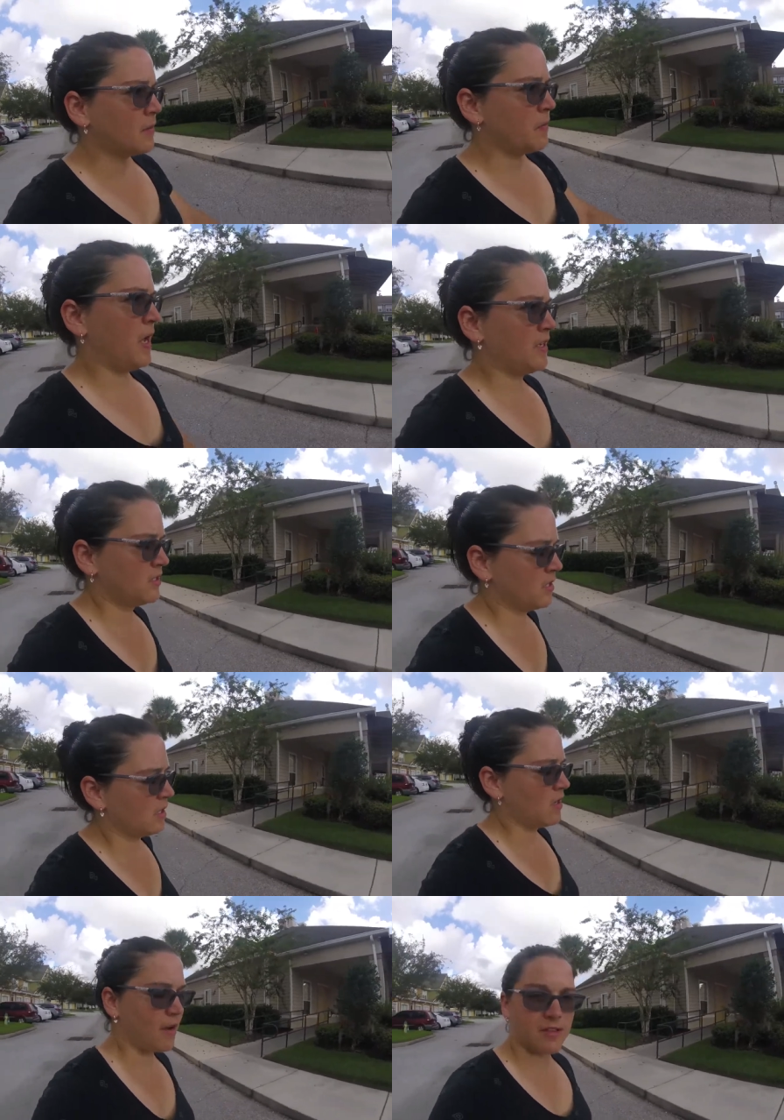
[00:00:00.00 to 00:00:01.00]
But
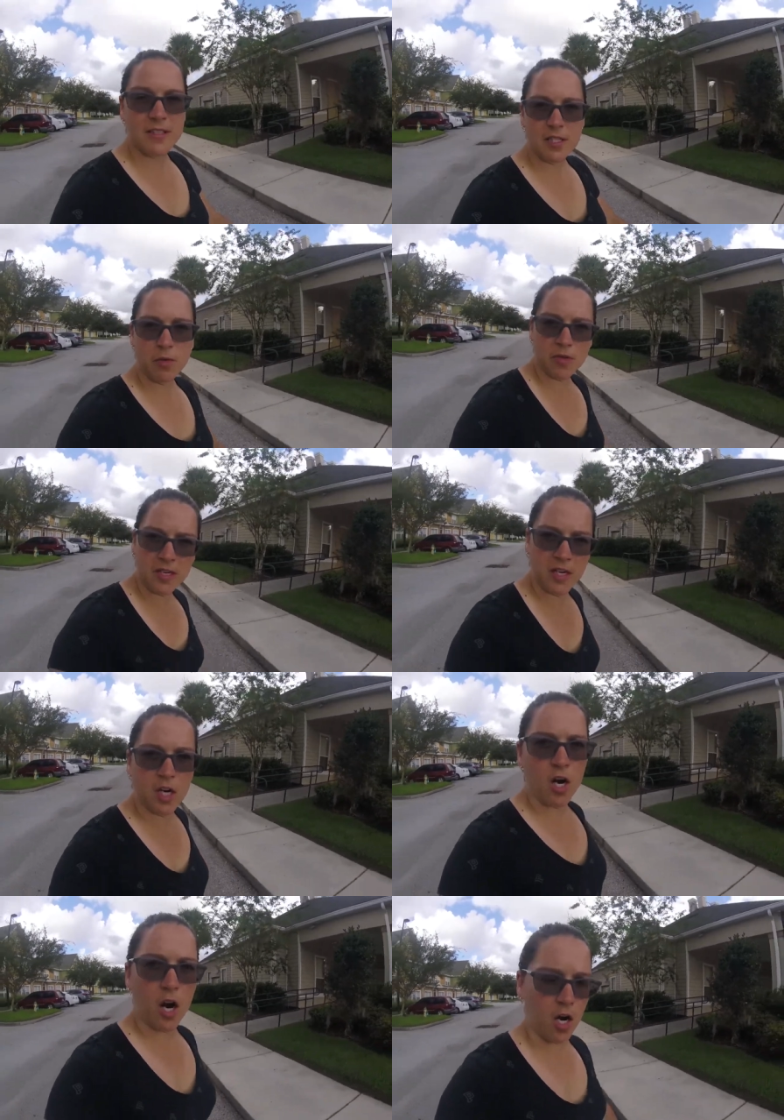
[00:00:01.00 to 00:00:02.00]
obviously, you would need a
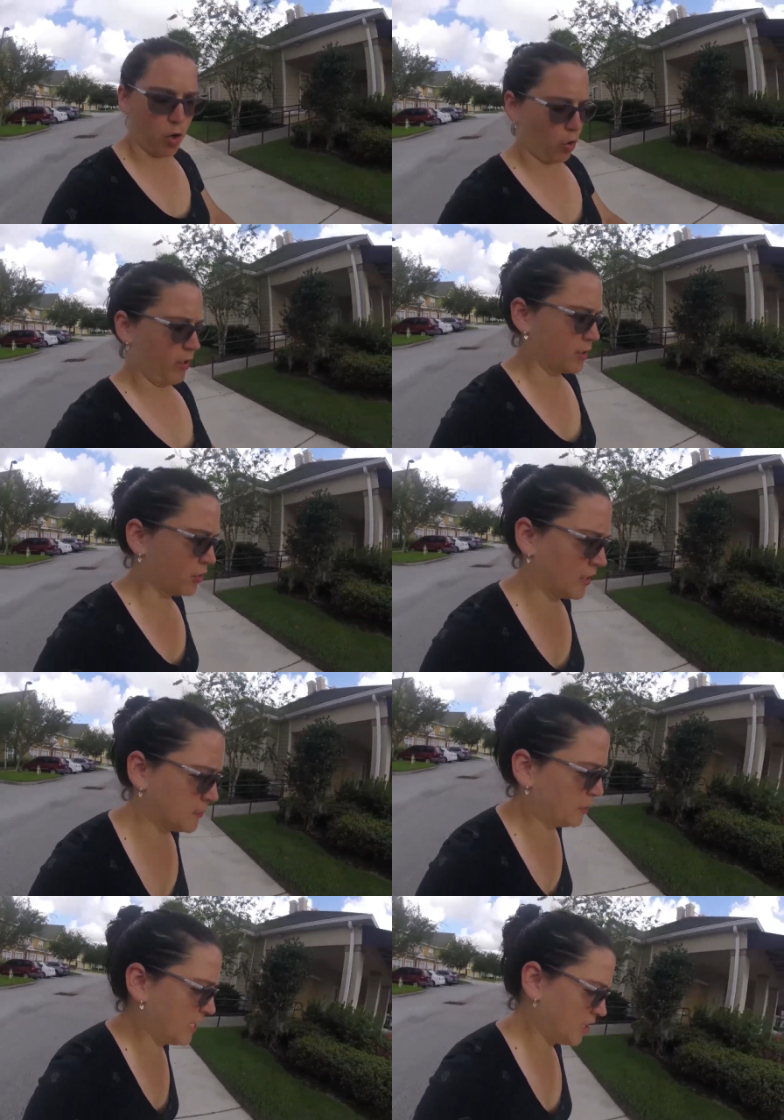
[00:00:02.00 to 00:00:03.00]
car or
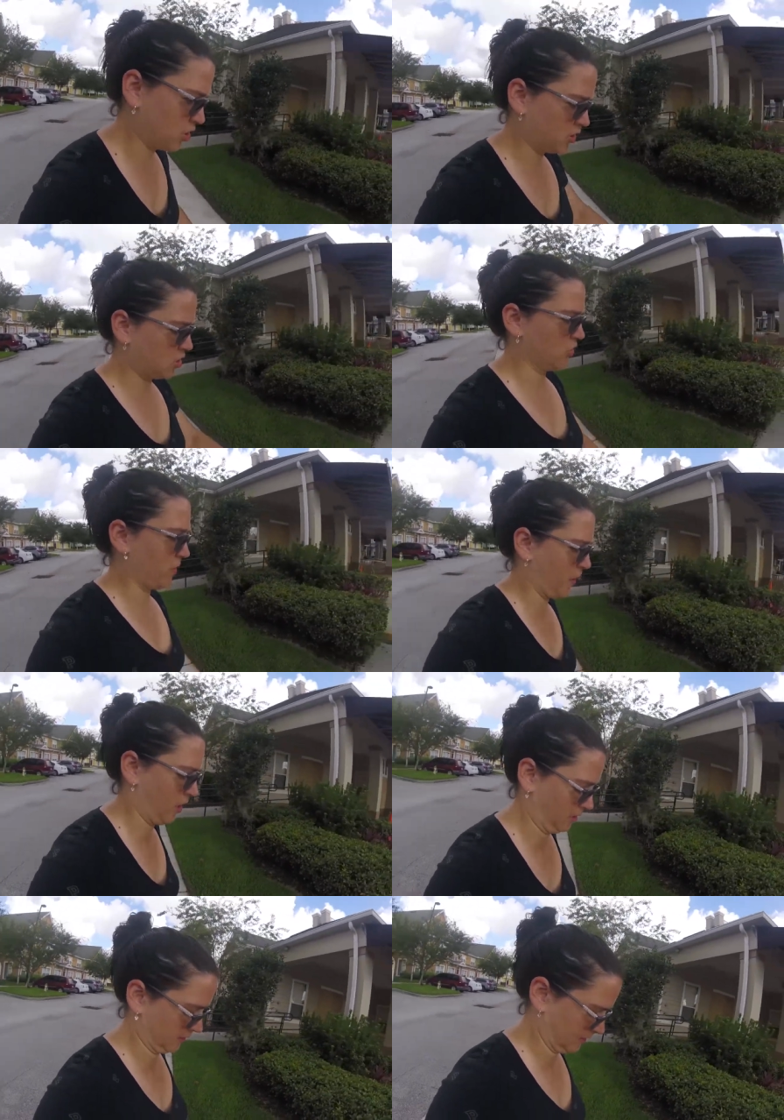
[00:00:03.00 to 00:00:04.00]
transportation to the
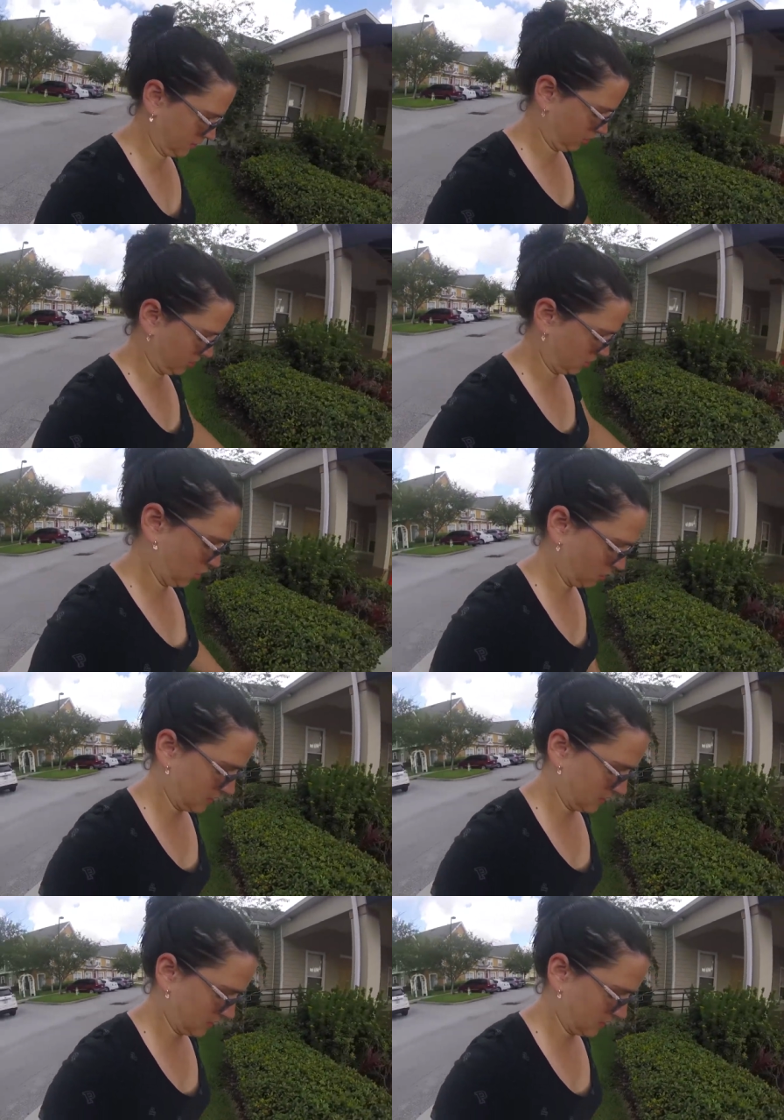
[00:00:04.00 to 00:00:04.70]
parks. There's no